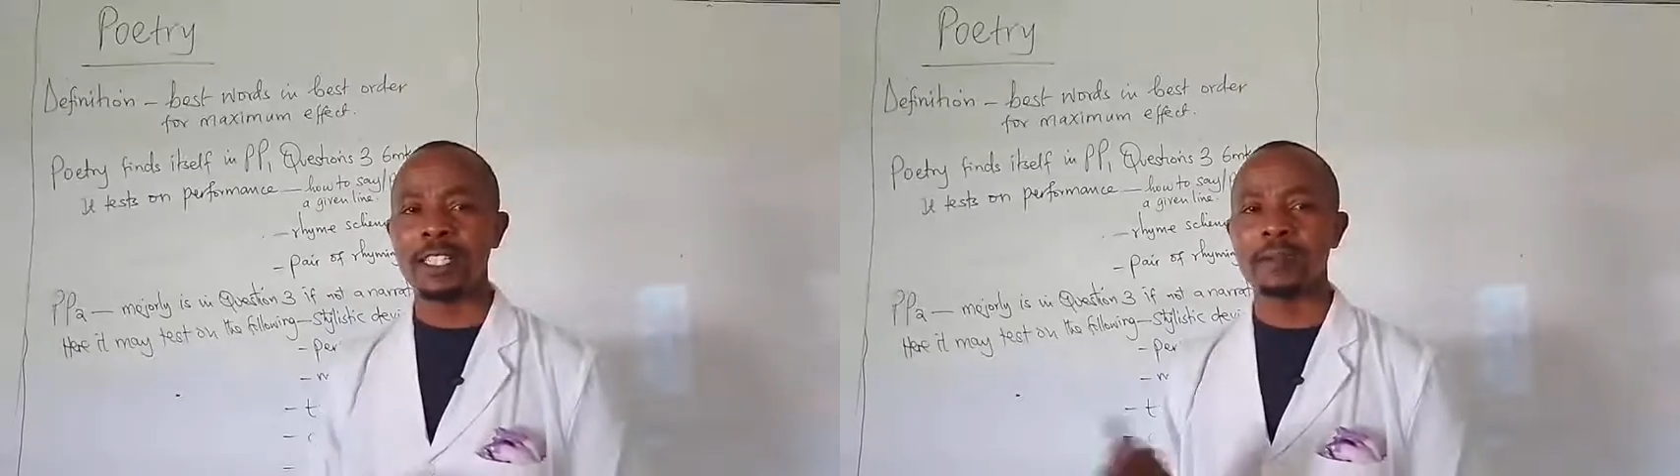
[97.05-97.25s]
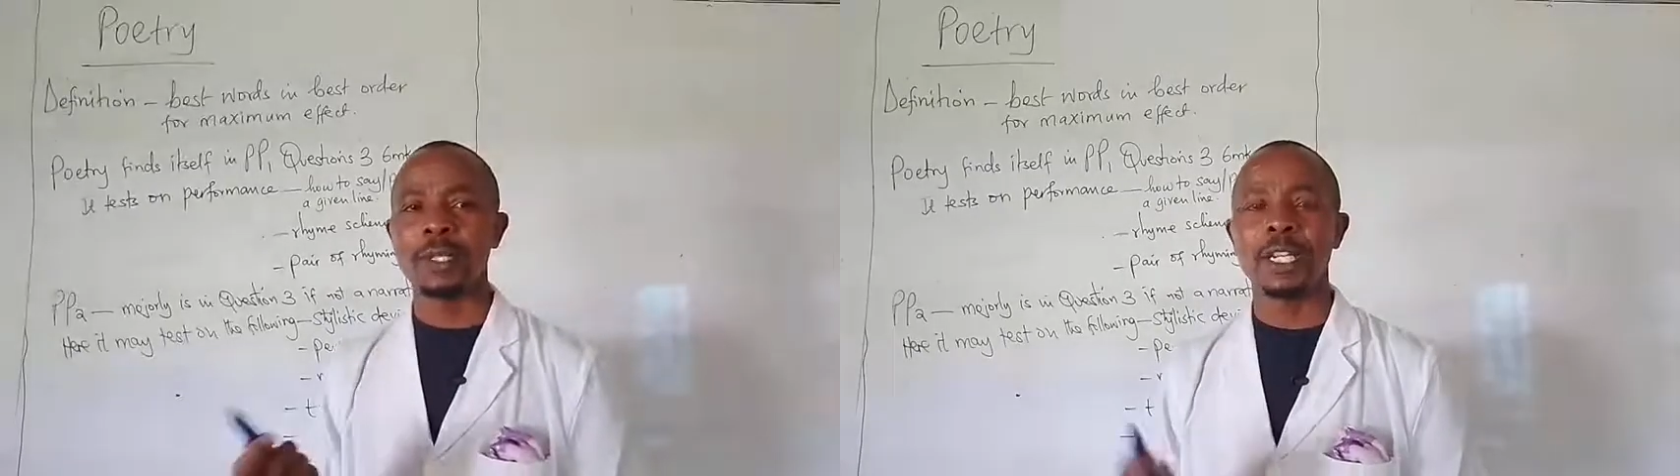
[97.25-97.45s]

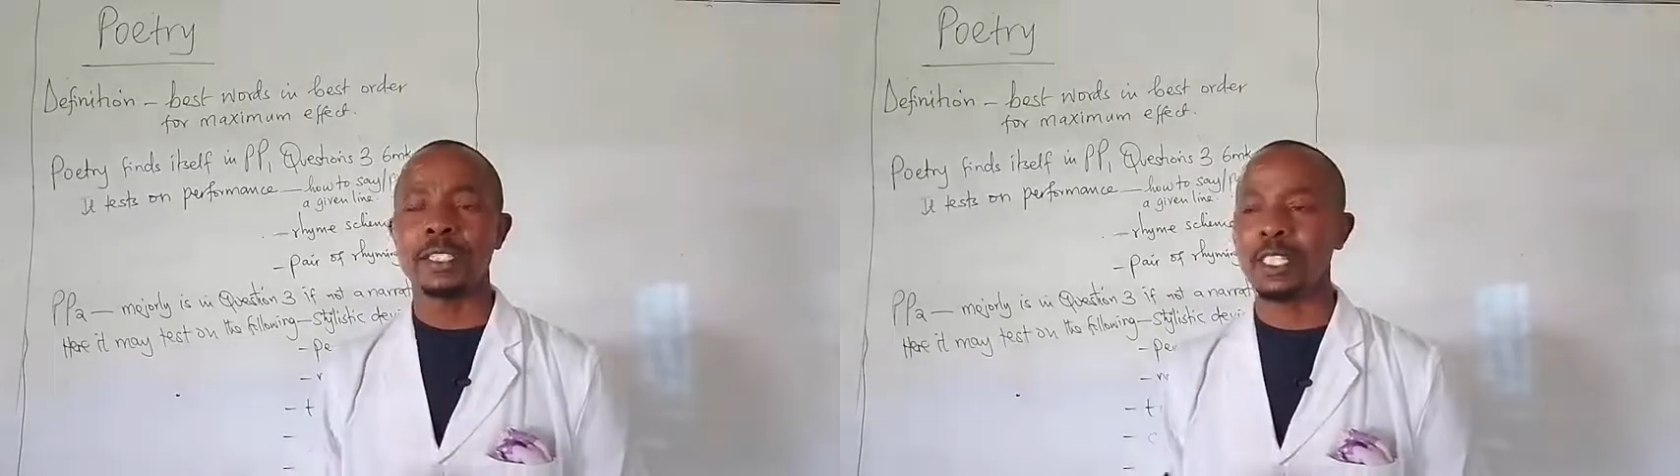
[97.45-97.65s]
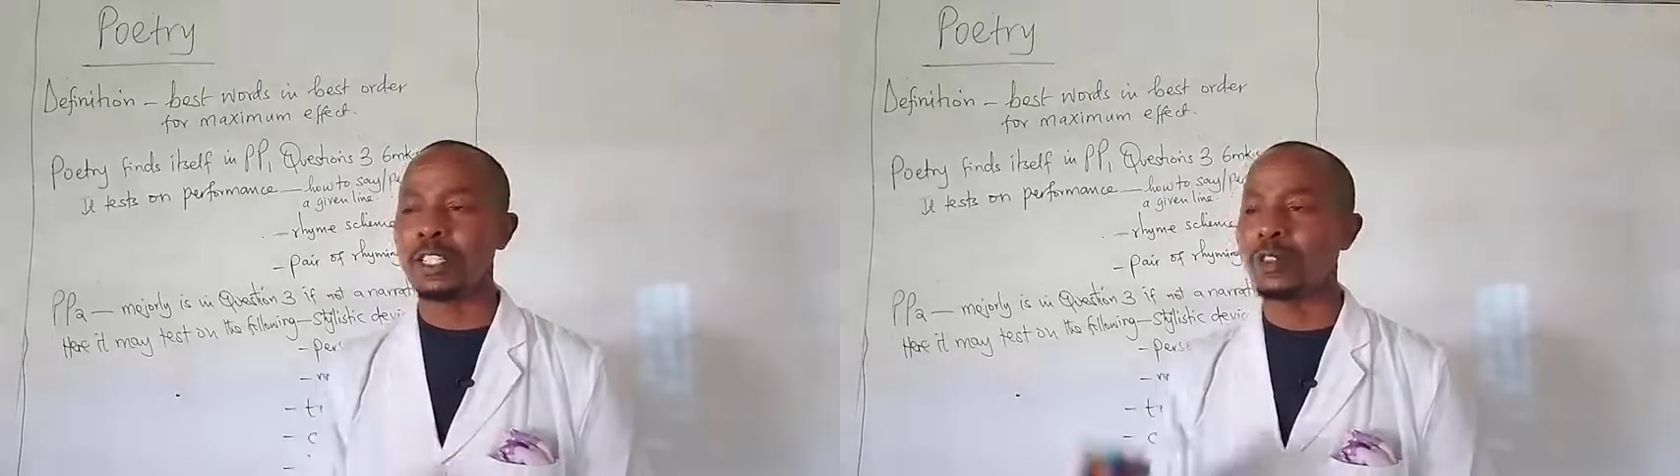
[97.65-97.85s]
They'll be
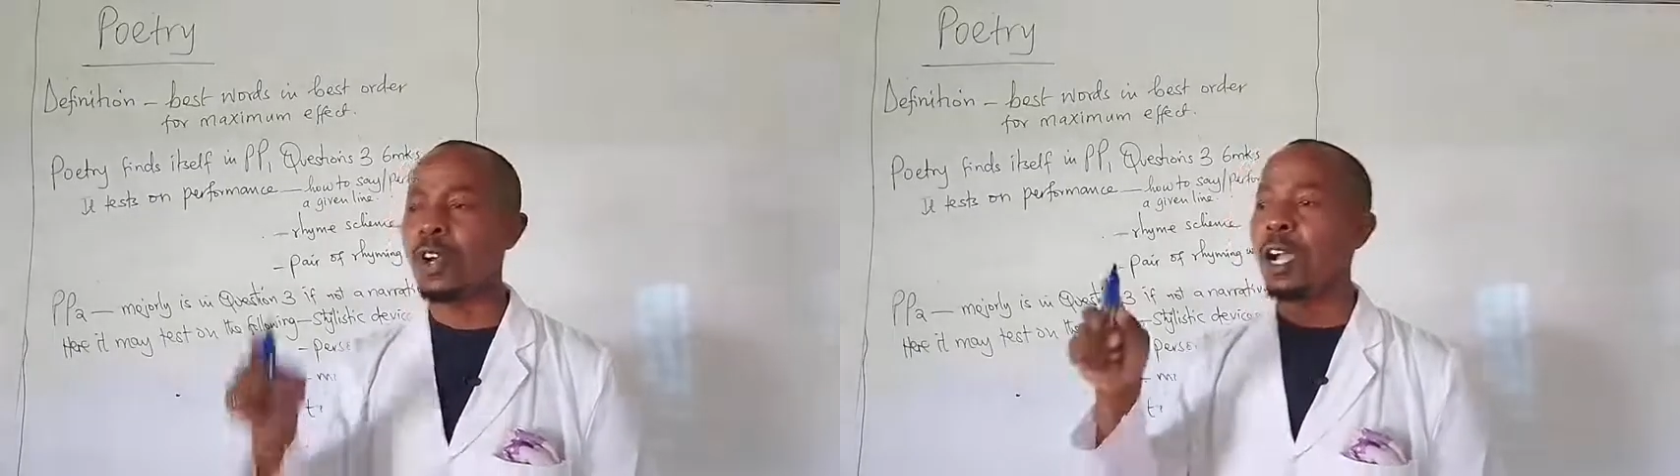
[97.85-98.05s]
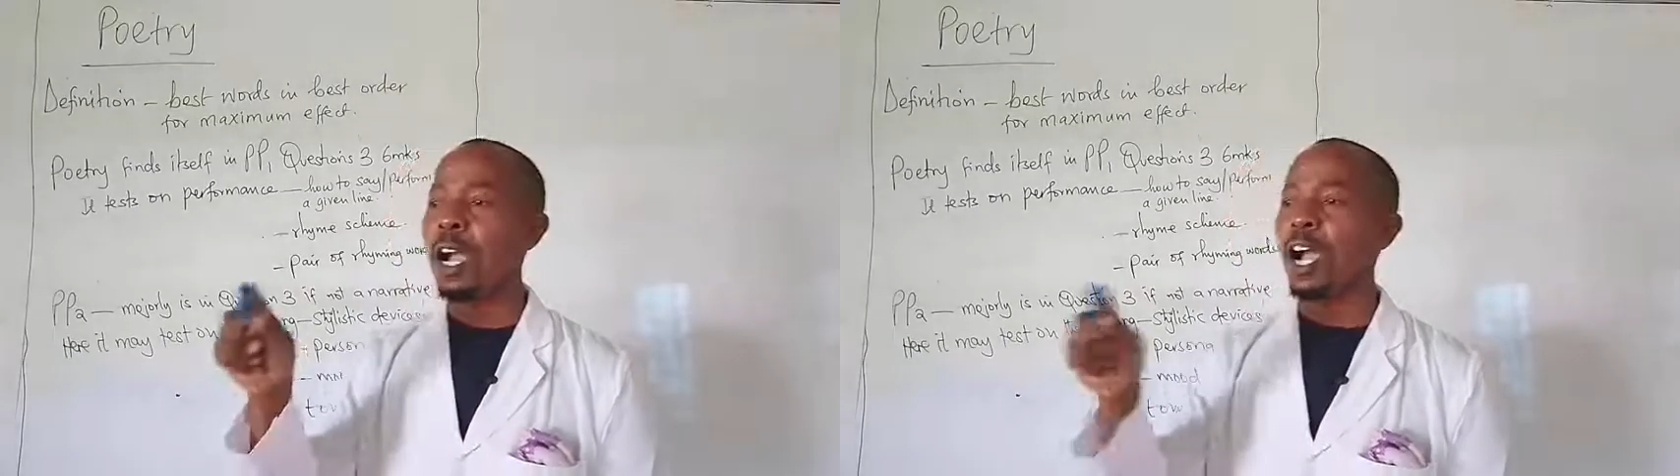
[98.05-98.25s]
asking you,
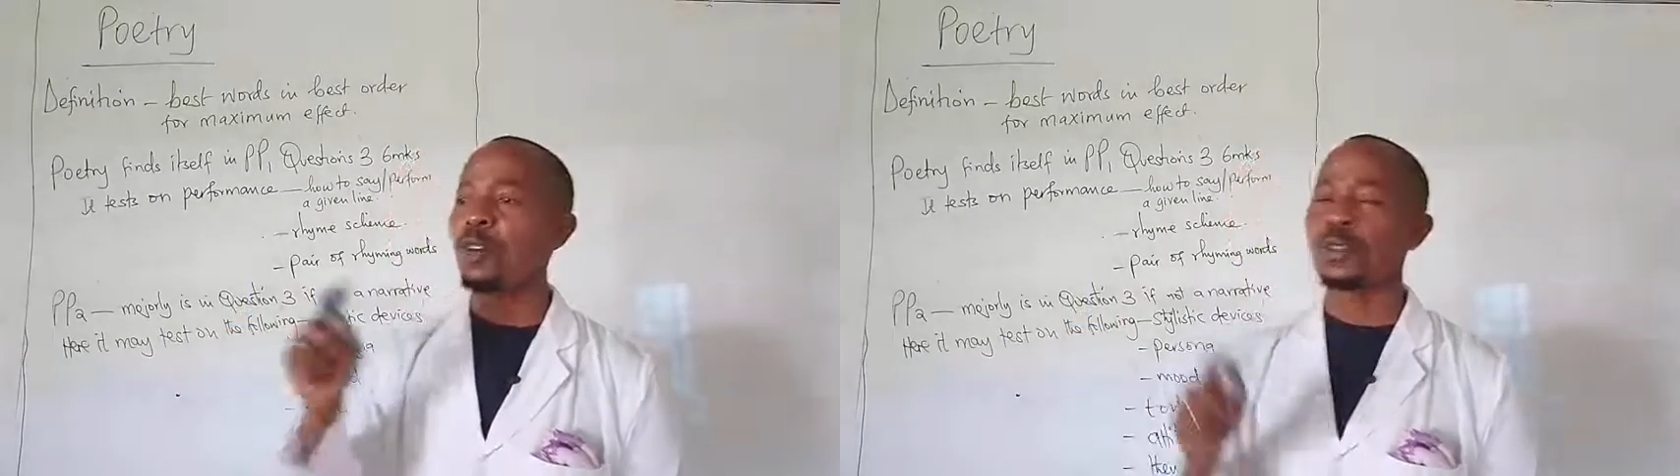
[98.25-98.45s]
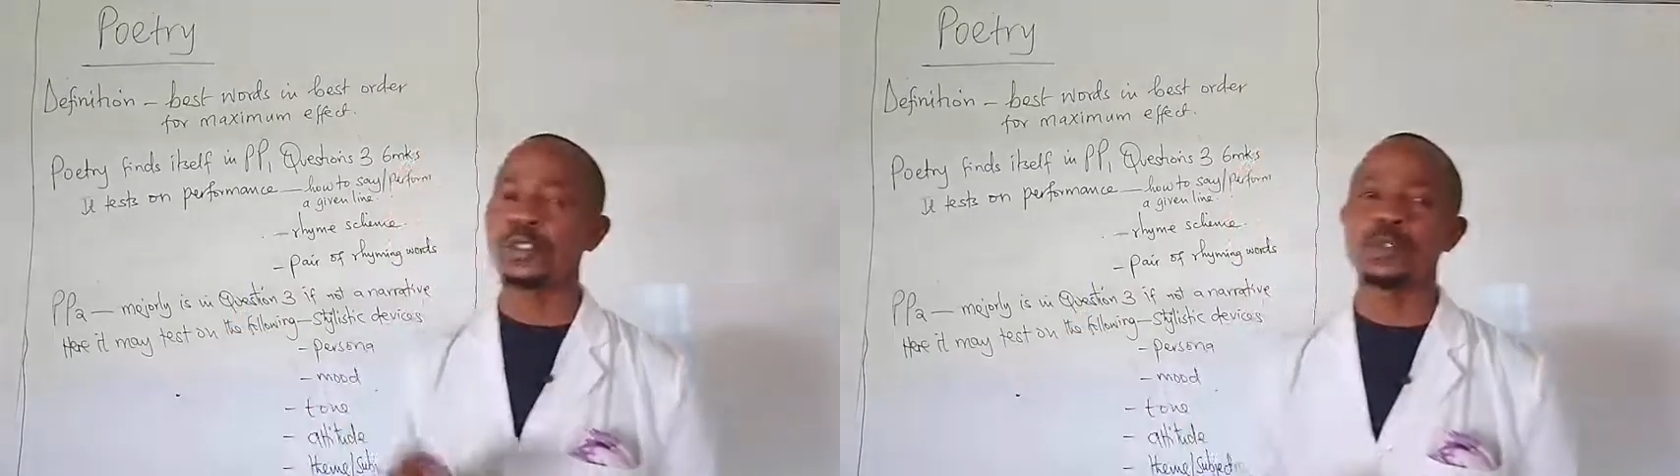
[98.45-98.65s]

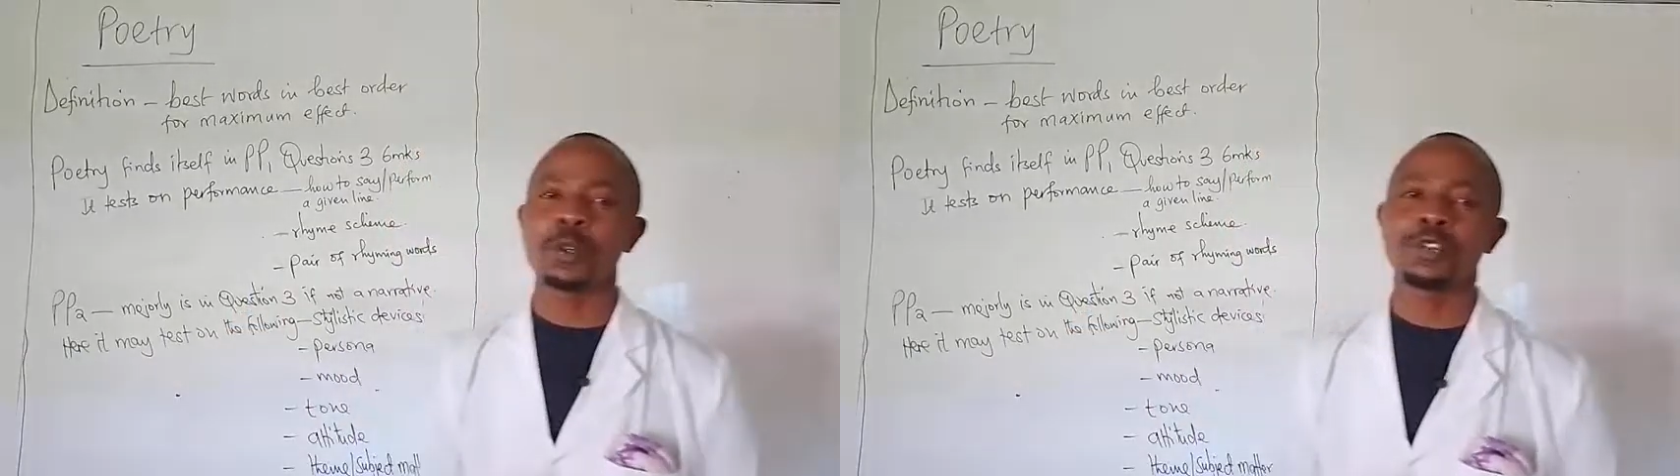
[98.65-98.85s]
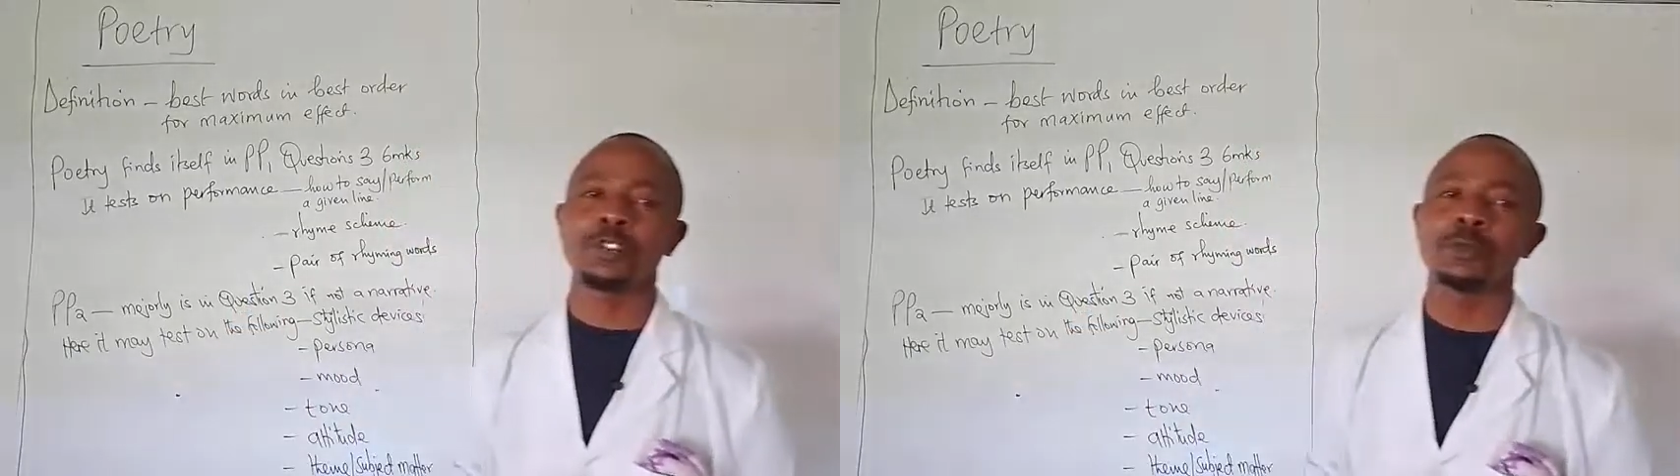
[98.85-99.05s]
how do you
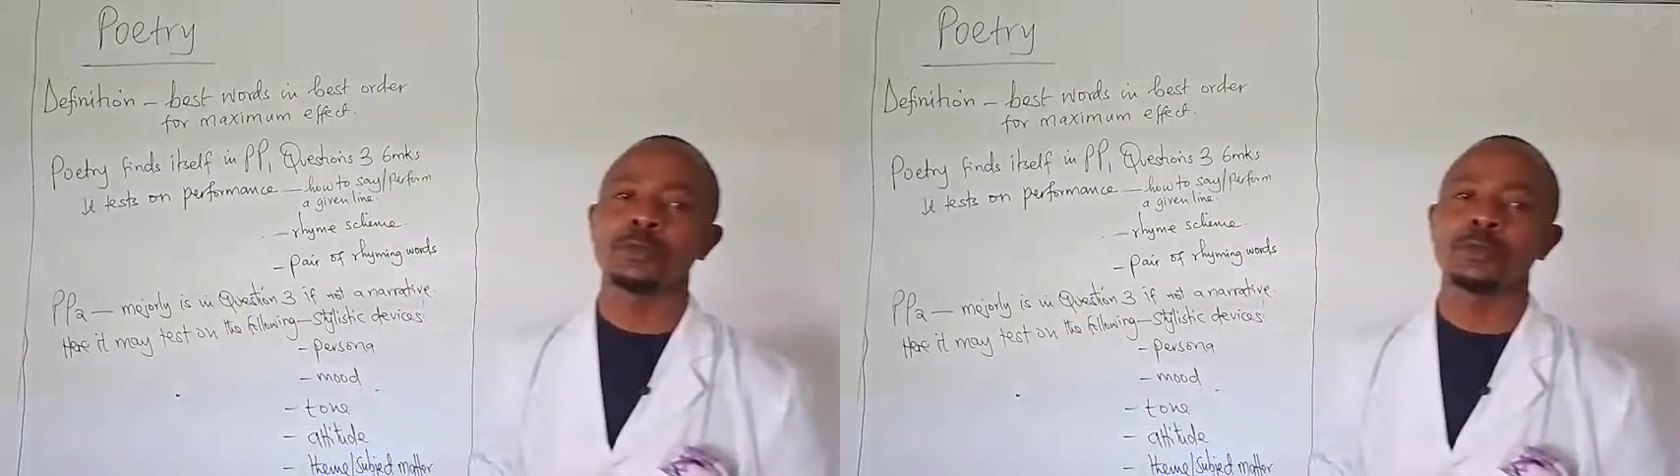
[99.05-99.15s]
perform,